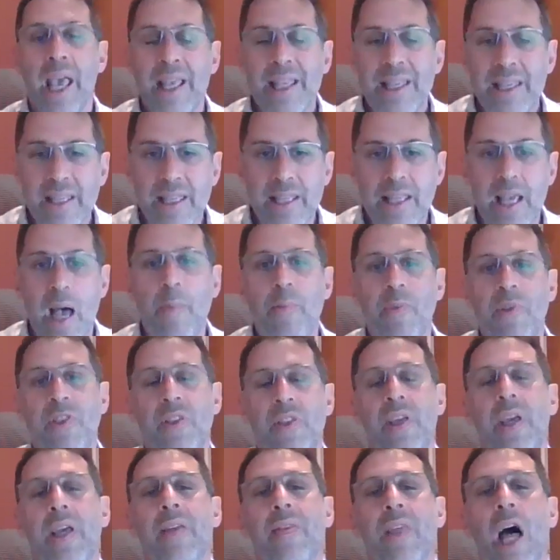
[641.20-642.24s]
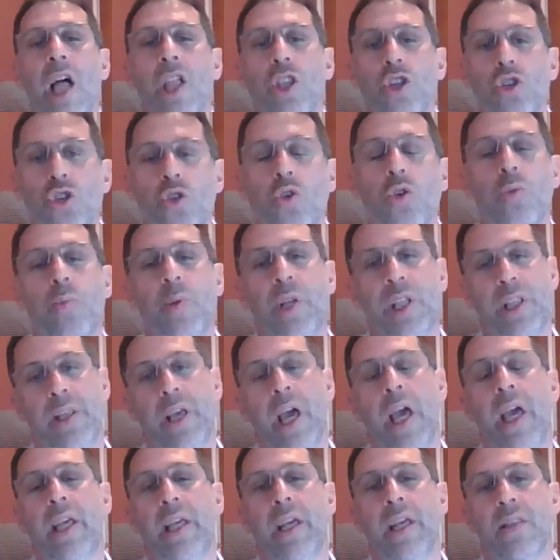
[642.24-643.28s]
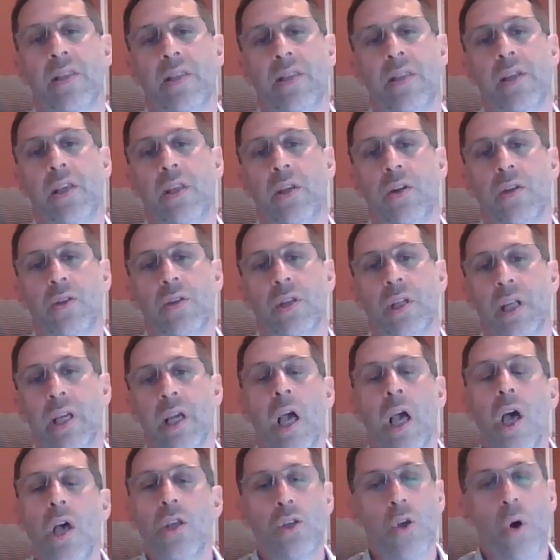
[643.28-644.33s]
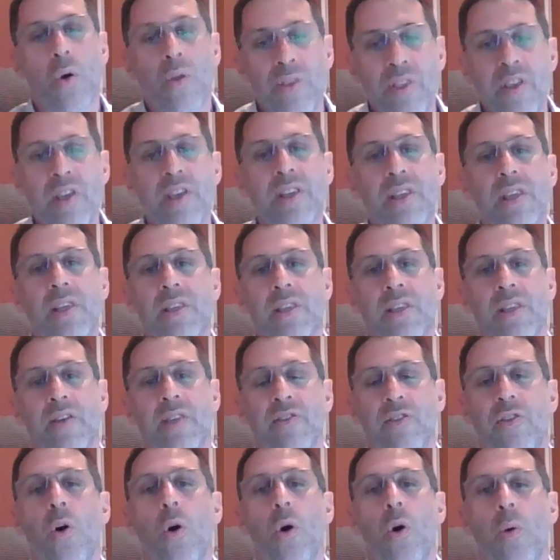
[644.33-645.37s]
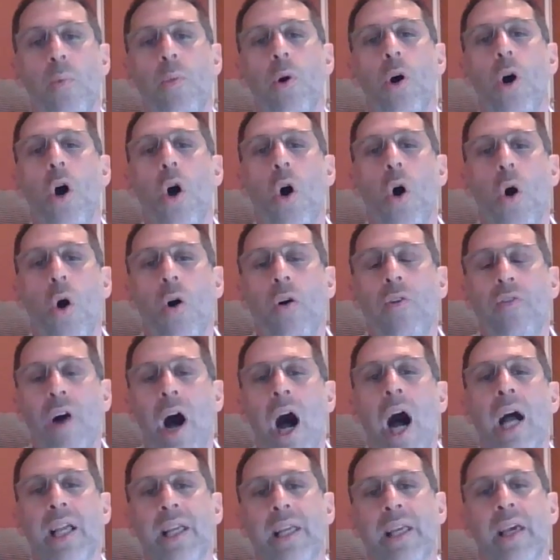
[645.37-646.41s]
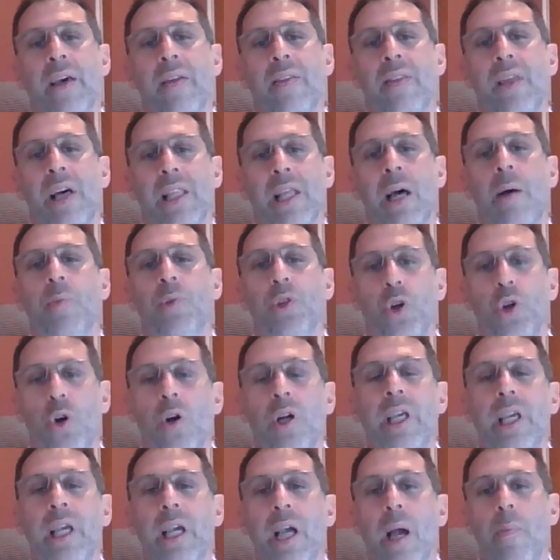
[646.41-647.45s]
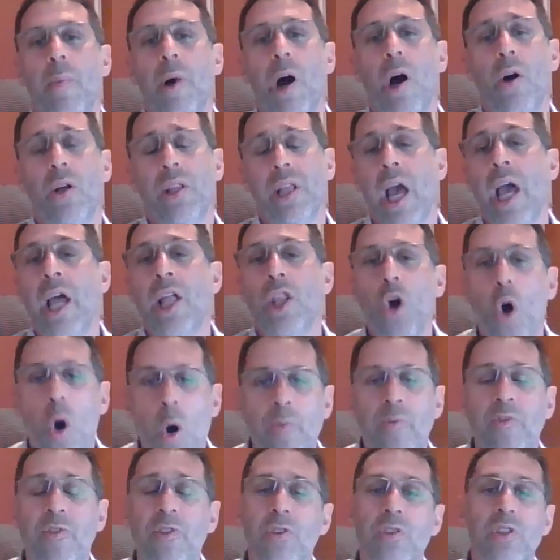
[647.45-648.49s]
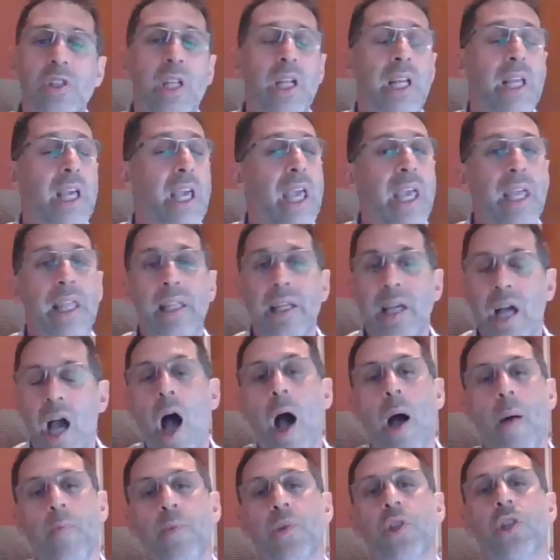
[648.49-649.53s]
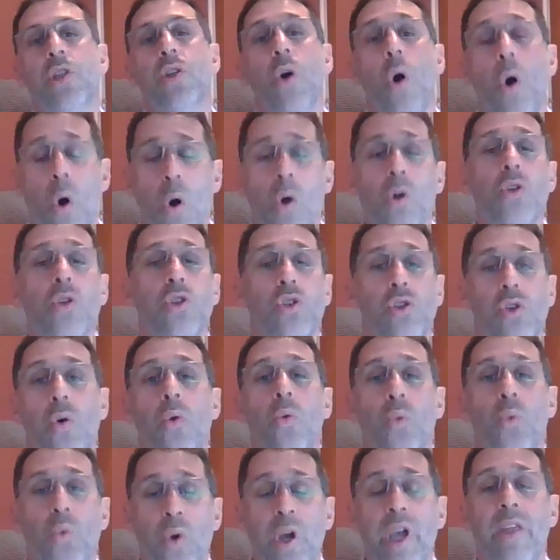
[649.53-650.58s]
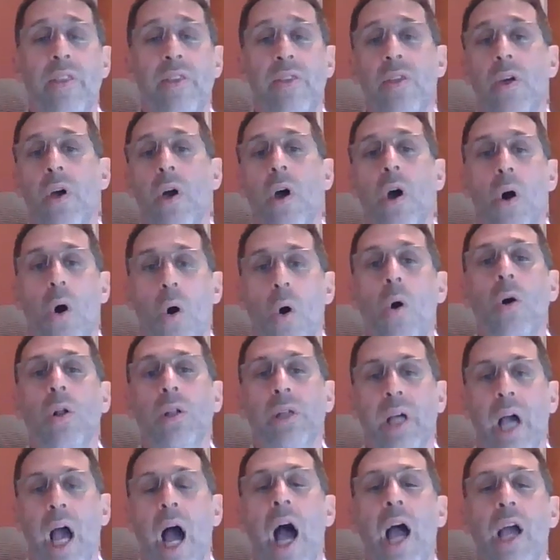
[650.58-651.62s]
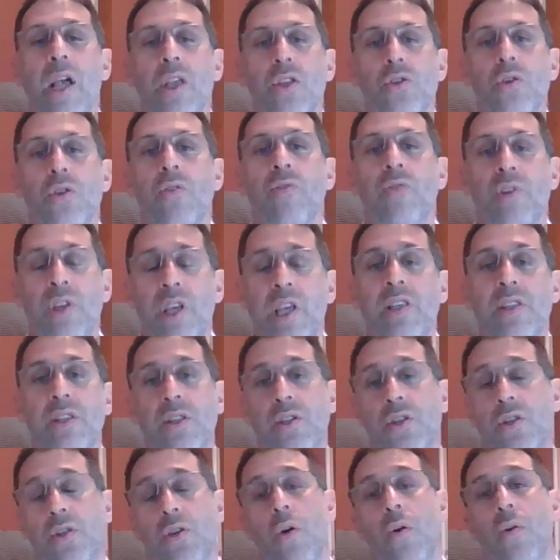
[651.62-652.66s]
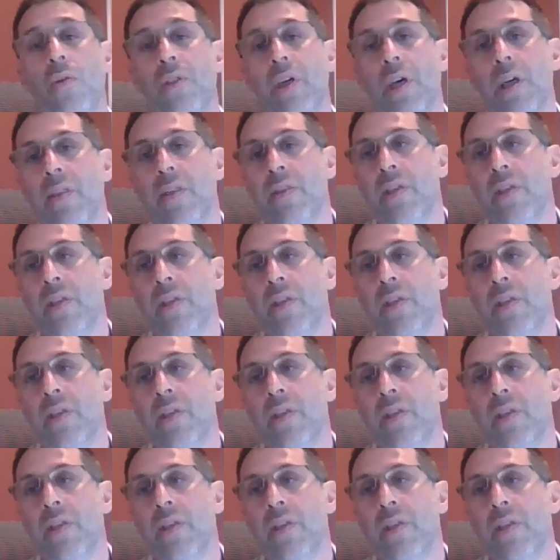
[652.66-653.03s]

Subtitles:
it's something that should be taken seriously. So this is the form of anger that I'm talking about, and obviously it comes also with all kinds of risks. So